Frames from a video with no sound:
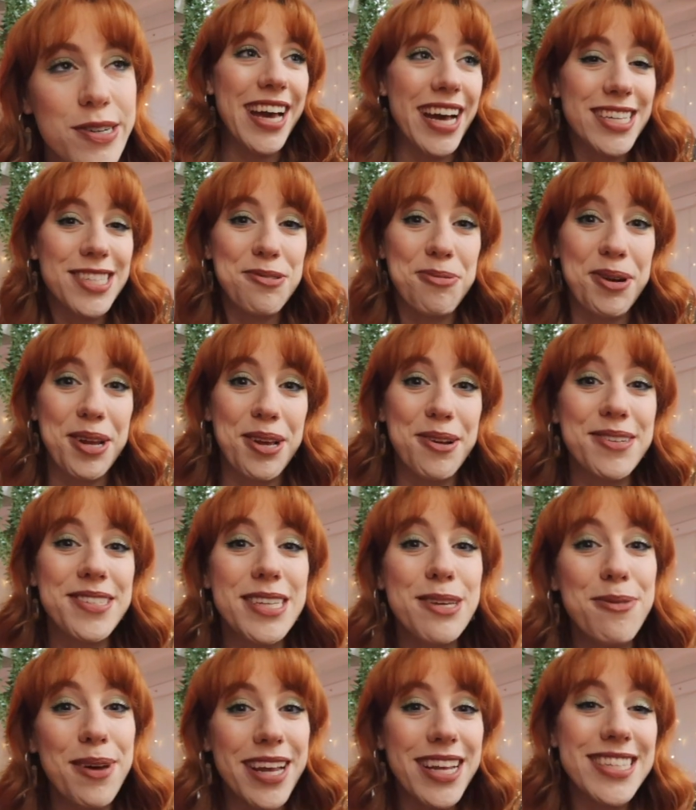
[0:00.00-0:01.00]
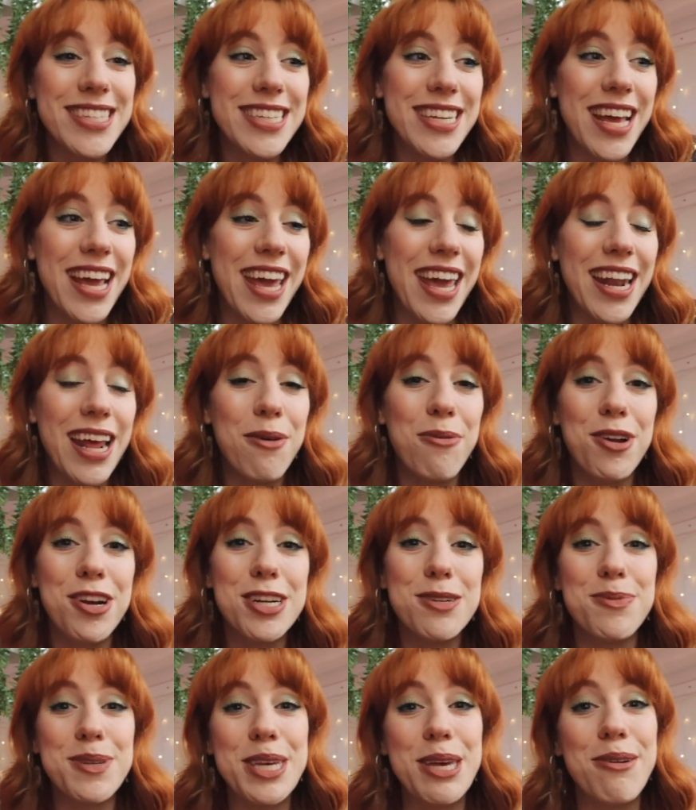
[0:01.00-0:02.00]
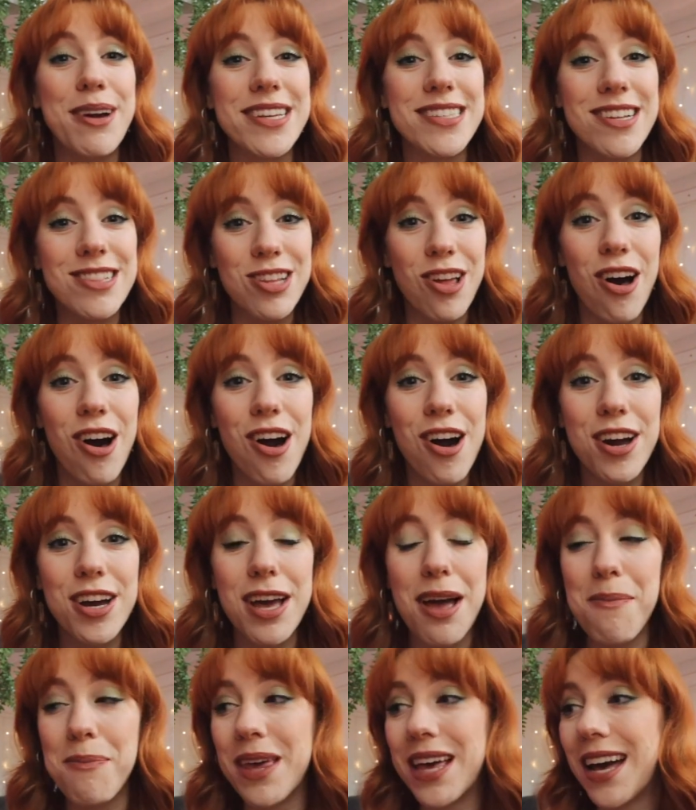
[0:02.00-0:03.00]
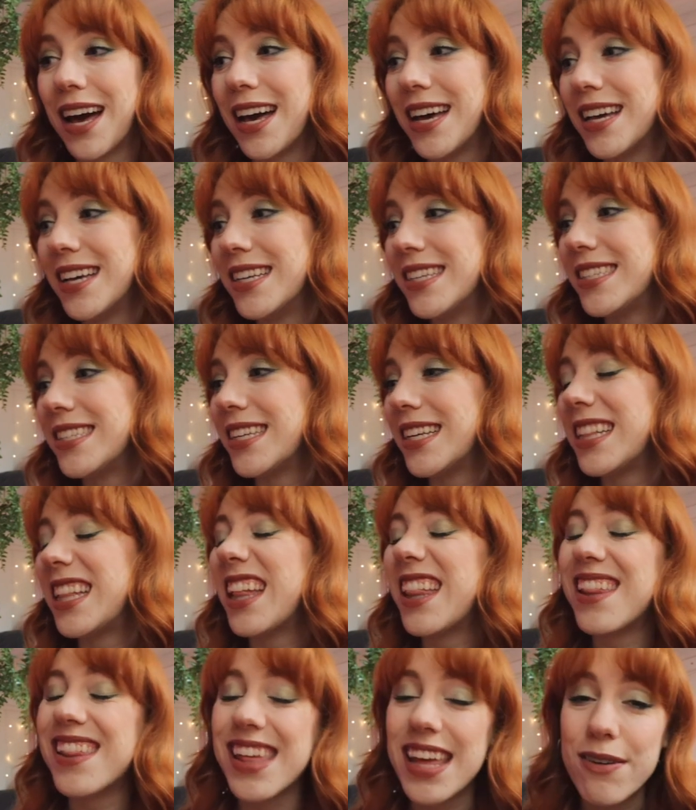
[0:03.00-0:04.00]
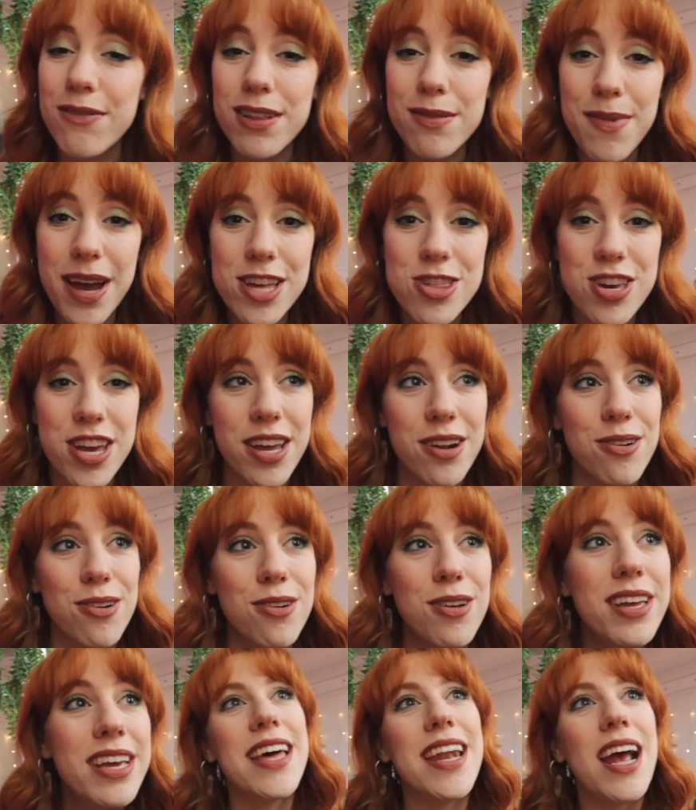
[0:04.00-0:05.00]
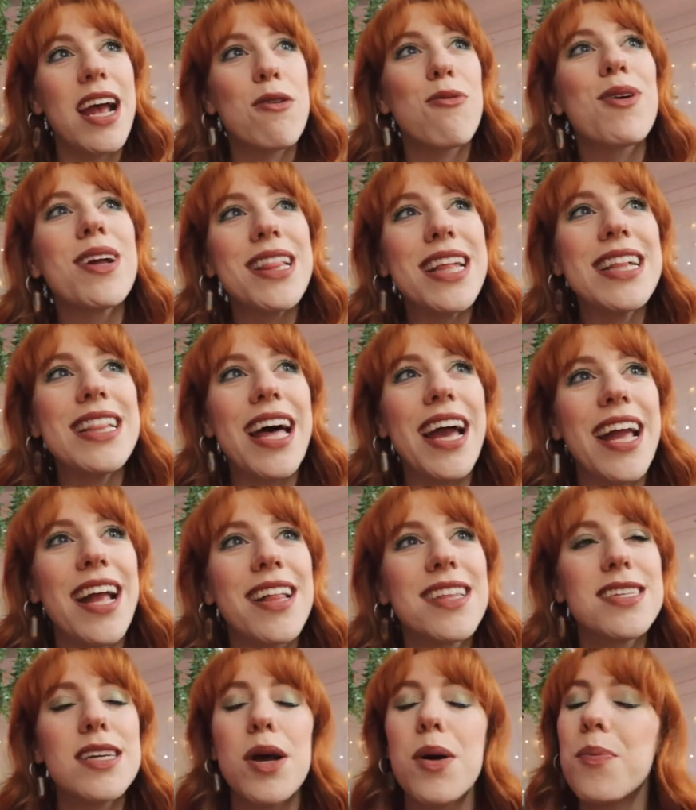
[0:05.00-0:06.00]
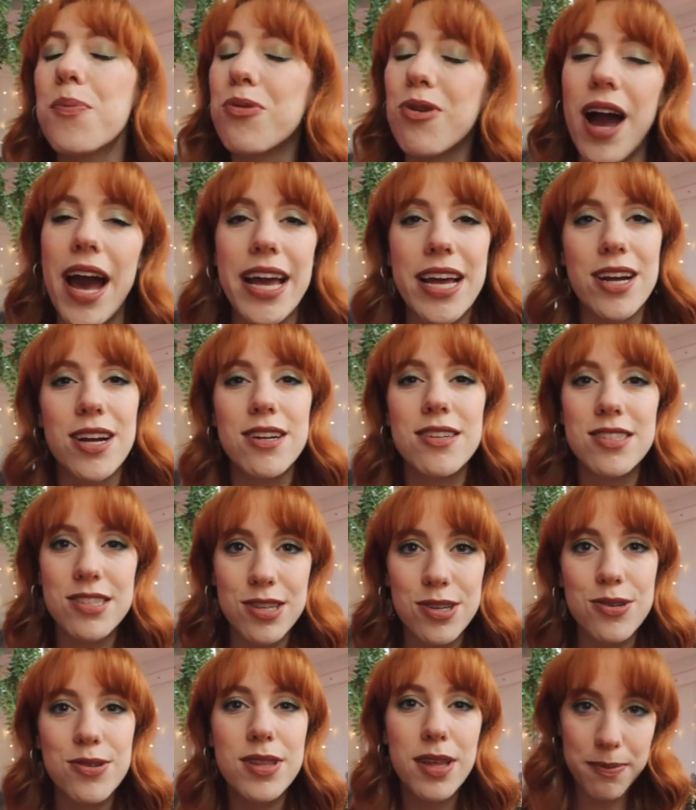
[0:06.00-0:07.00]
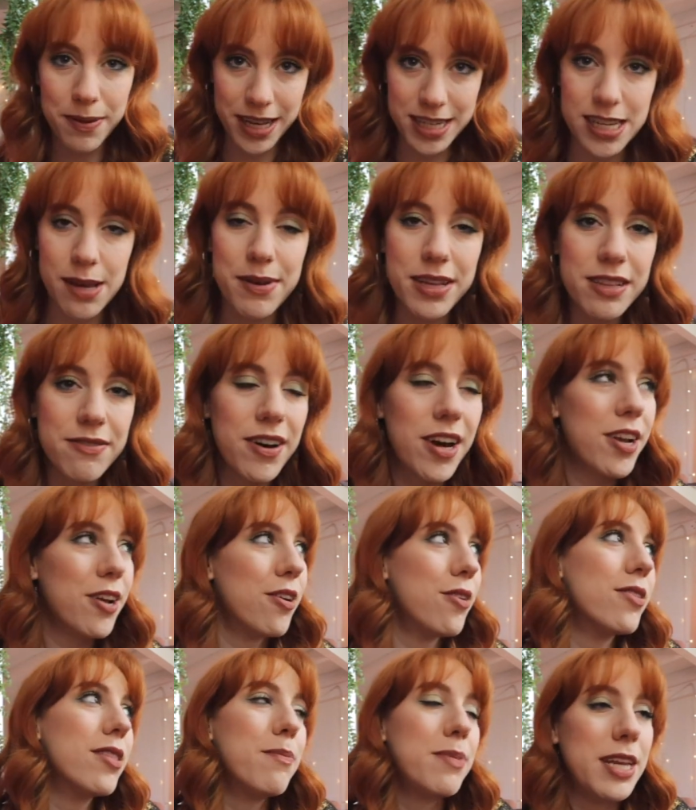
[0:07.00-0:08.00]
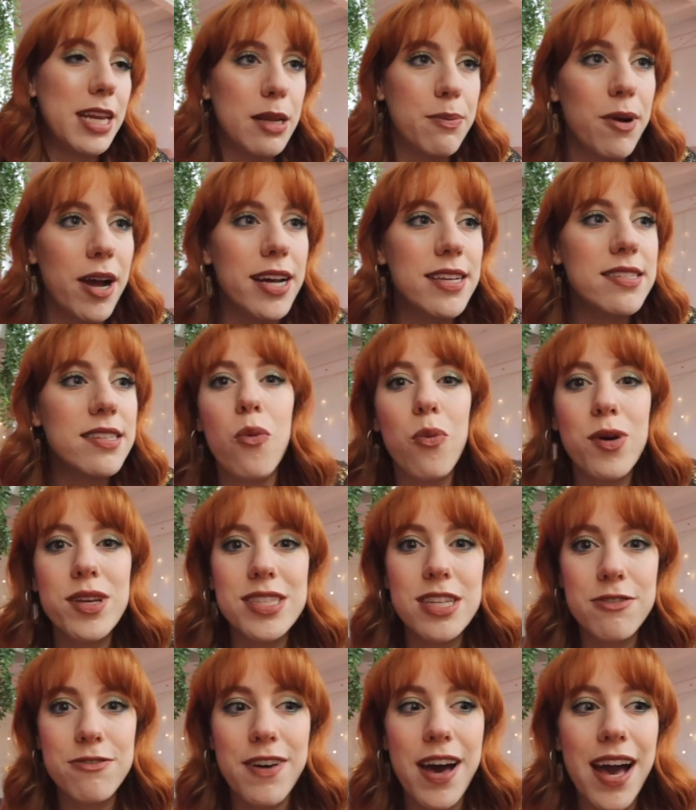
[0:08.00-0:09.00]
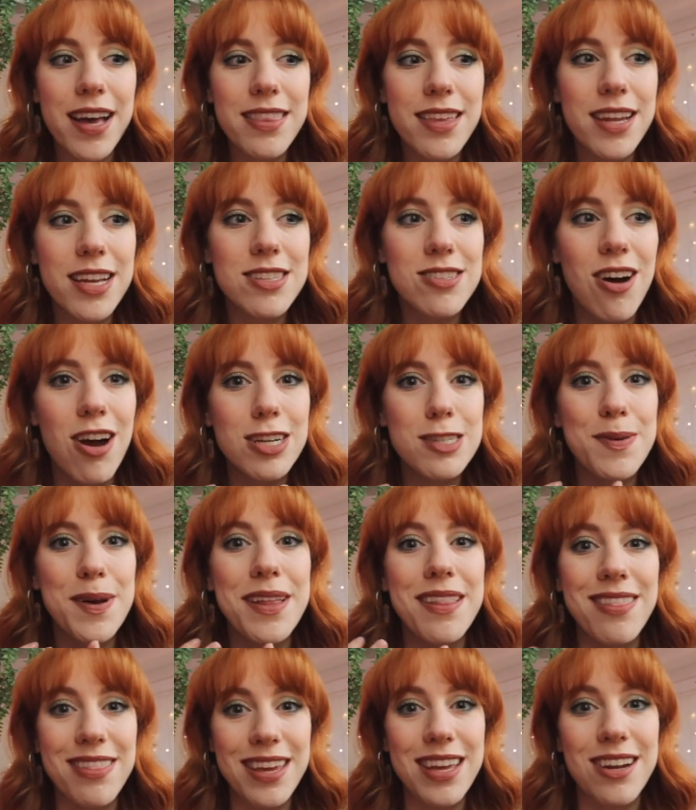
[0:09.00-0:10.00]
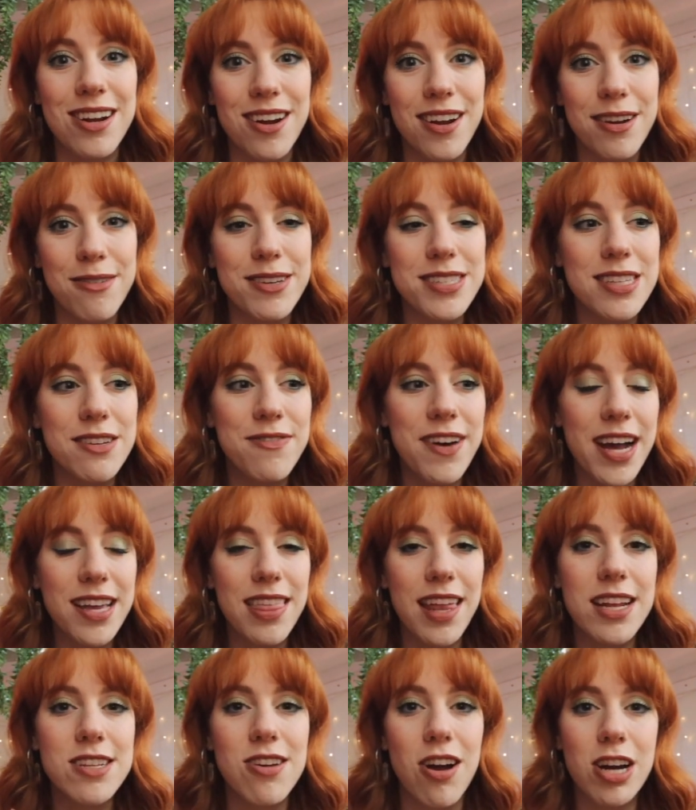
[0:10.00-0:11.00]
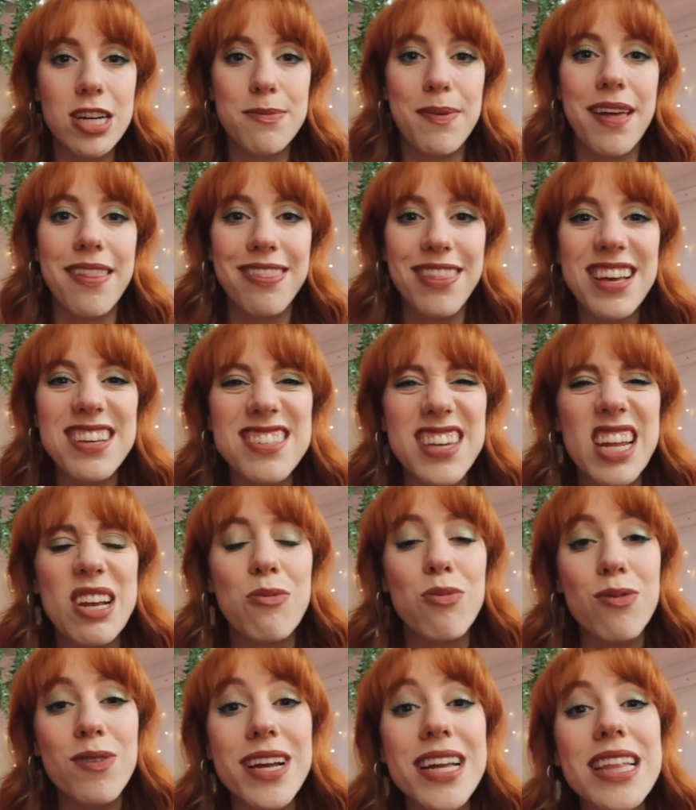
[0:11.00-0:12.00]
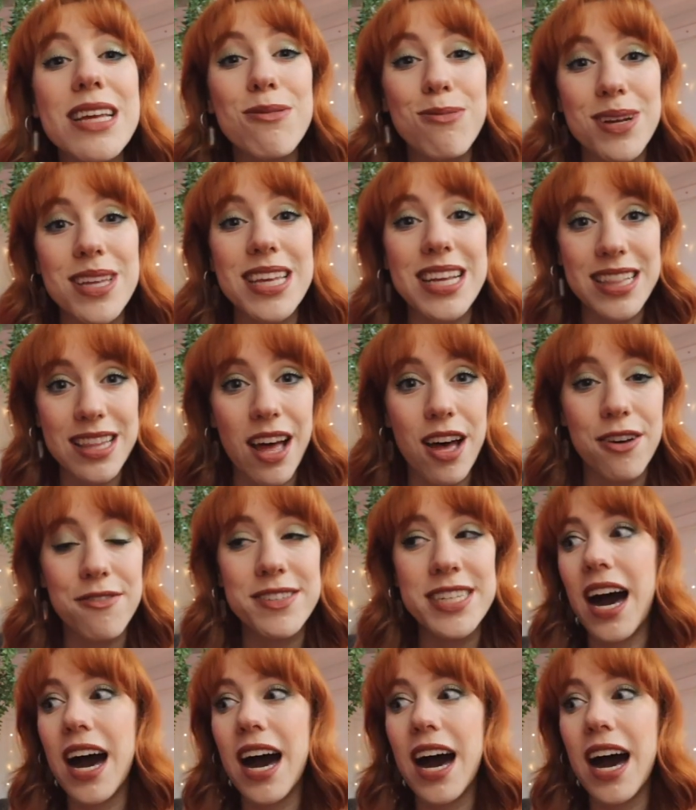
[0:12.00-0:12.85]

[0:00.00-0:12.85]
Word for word: Yes, we're gonna go see Wicked tonight and I wanted to bring you guys along because the thing with my channel that I really liked prior to the Pandemi Lovato, the Panini Press, was the fact that I talked about theater and it was the fact that I talked about things that I really, really loved.